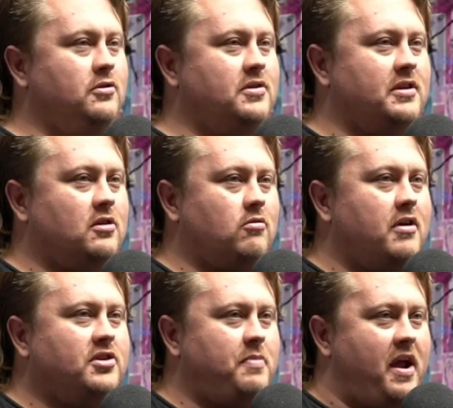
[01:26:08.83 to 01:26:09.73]
in a
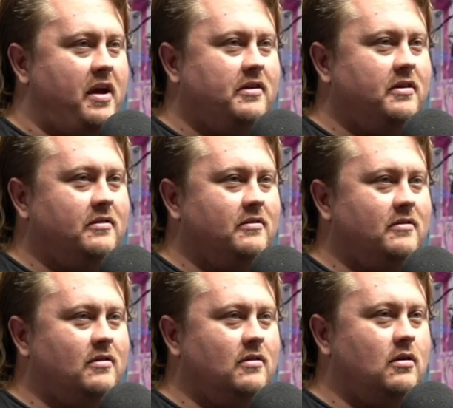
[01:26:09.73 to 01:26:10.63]
grunge band?
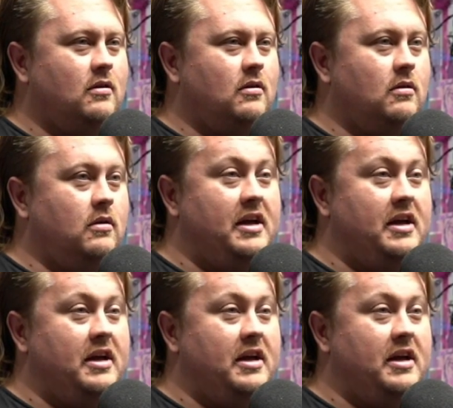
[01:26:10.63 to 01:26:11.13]
It's